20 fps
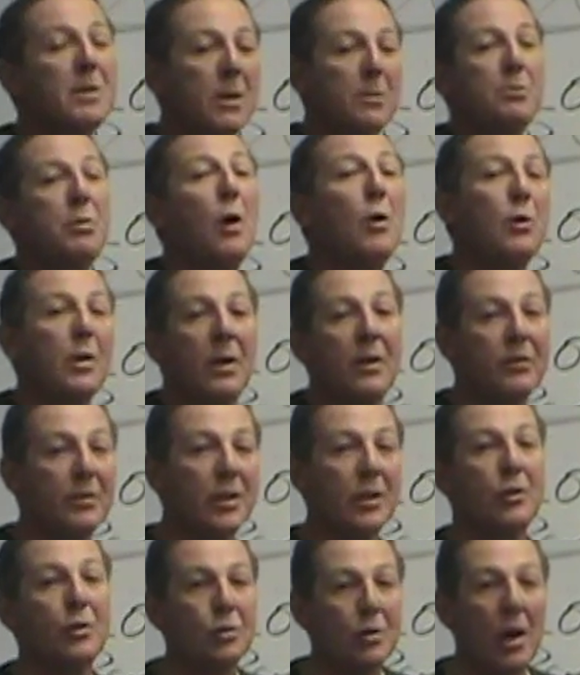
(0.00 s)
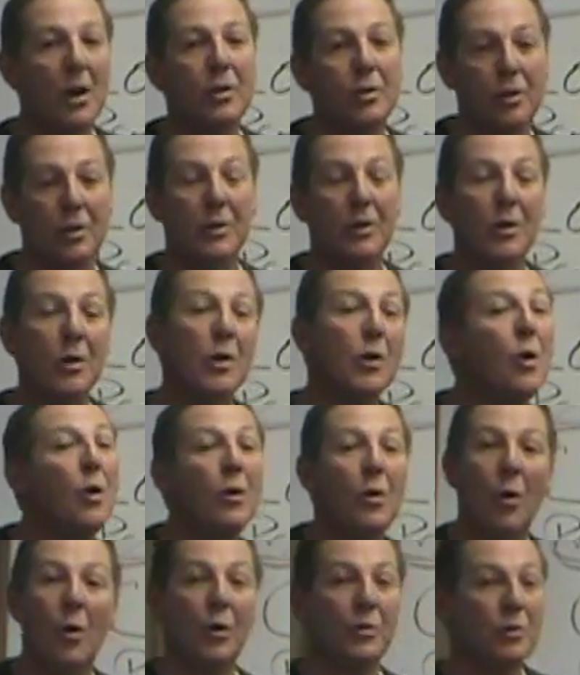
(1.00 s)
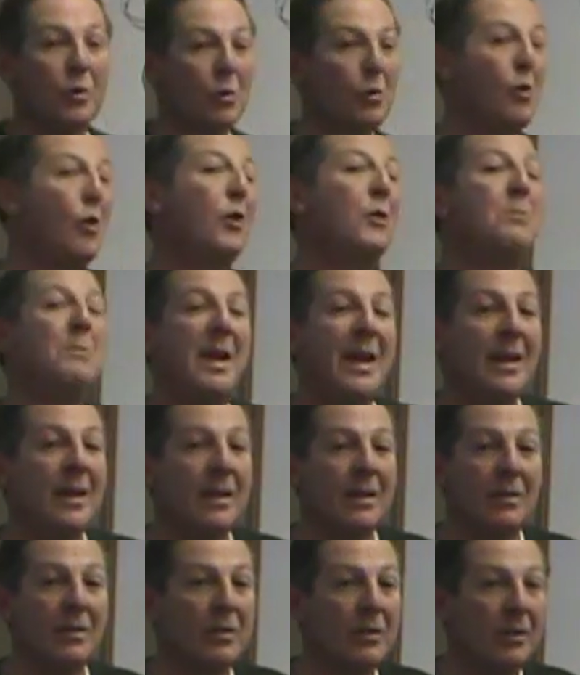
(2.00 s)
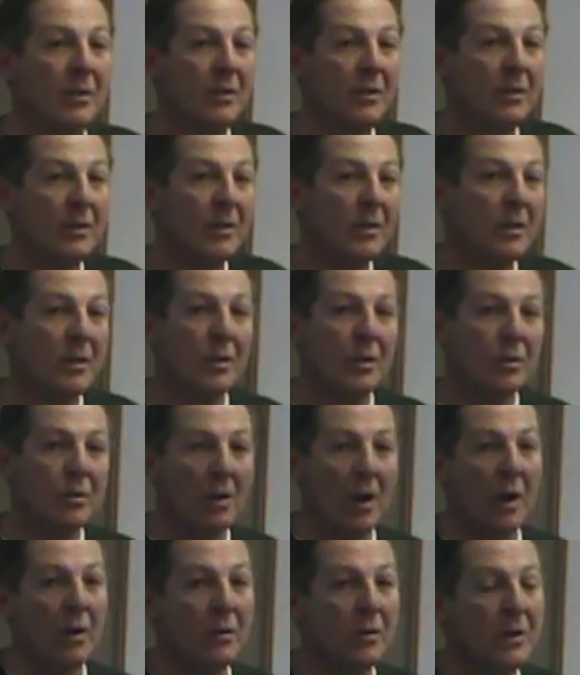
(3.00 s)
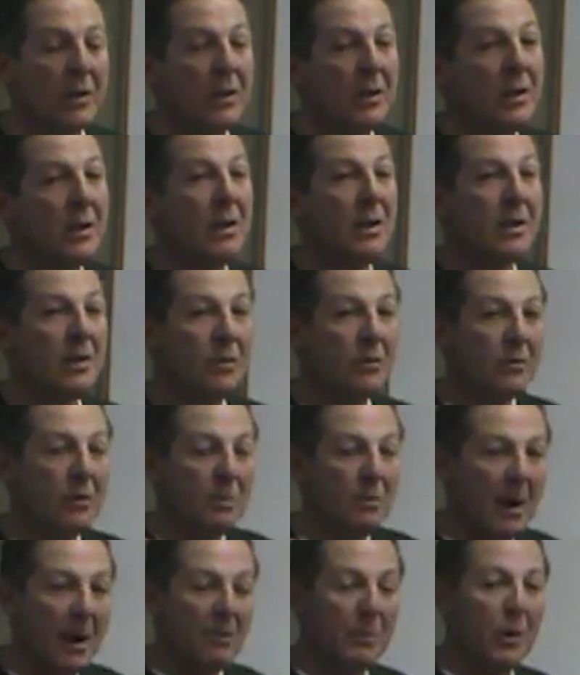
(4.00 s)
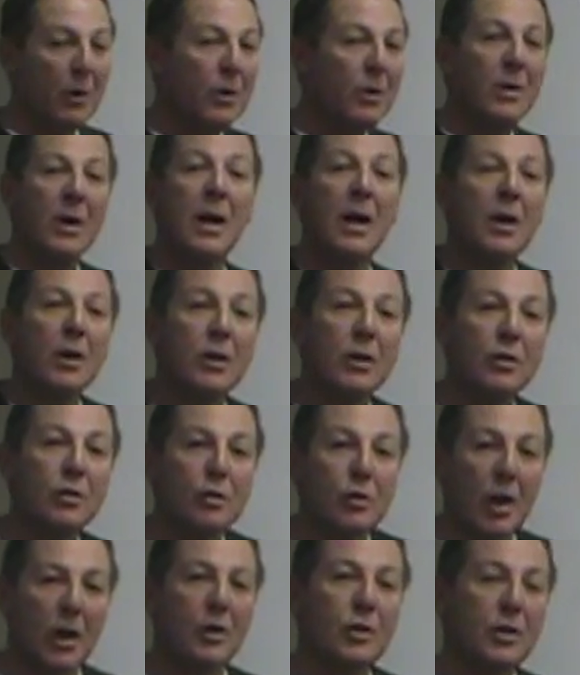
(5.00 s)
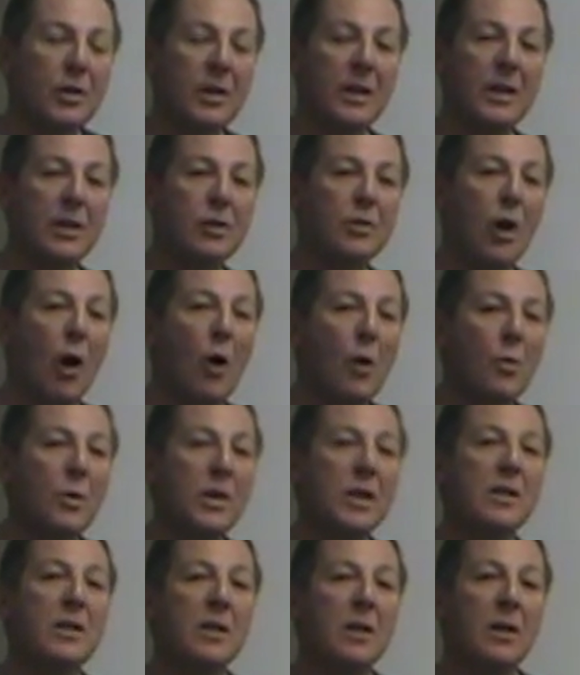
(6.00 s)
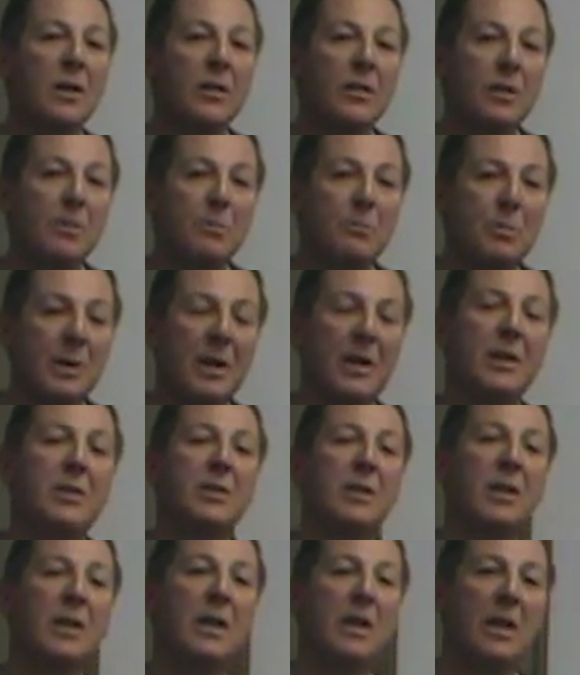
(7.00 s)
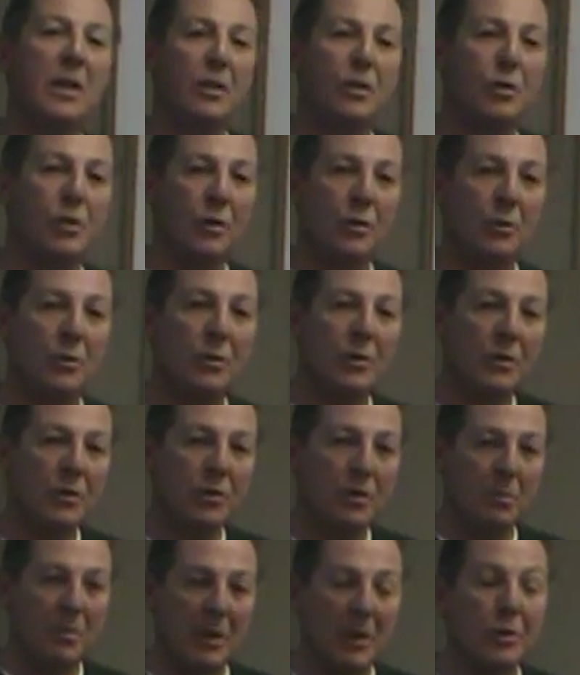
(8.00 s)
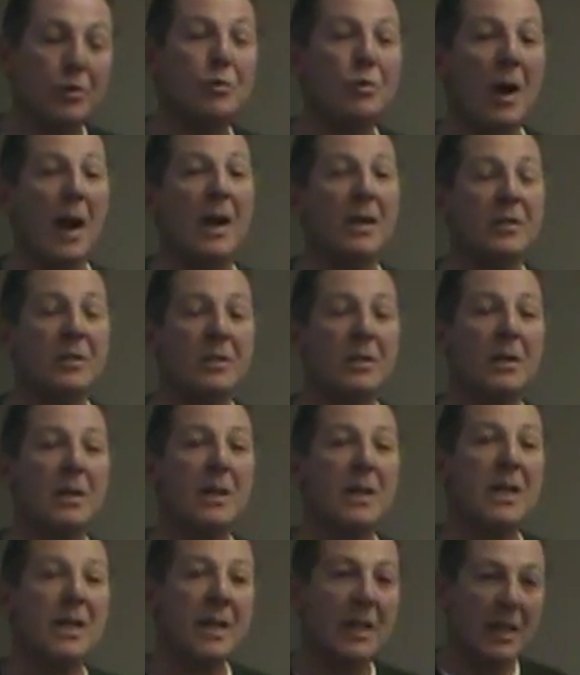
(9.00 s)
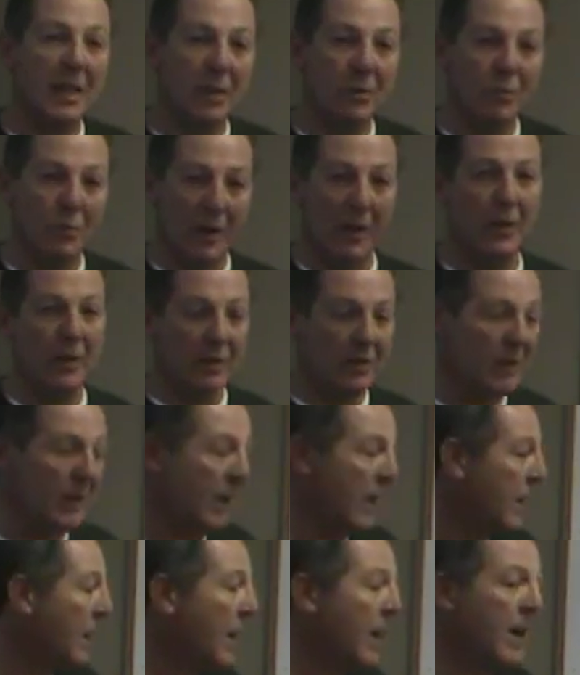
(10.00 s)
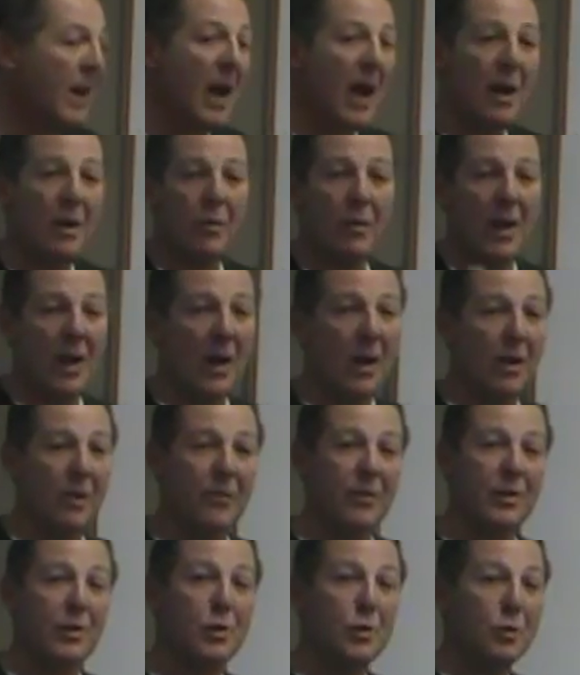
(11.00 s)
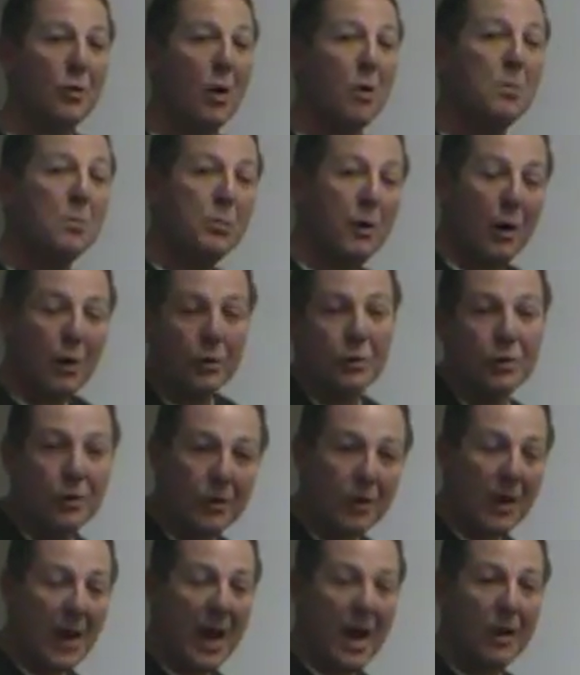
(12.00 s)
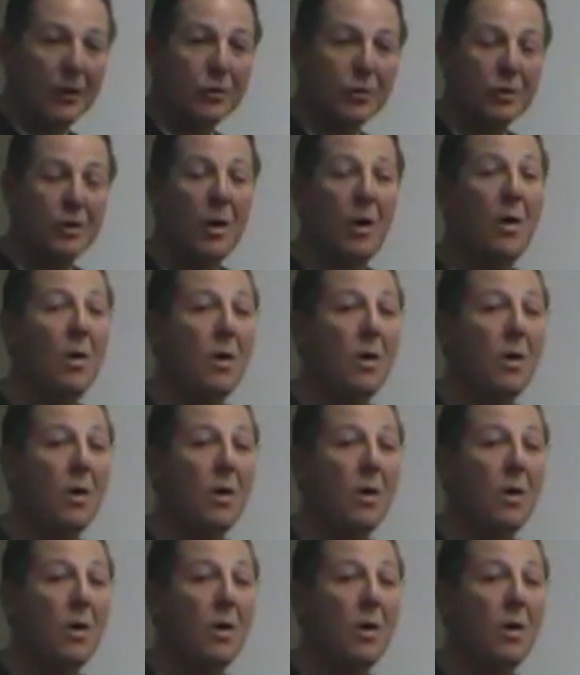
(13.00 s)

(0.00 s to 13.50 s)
component of construction, also called maintenance. So remember, construction is always the biggest issue to be addressed in real estate. And I don't care if it's your own personal house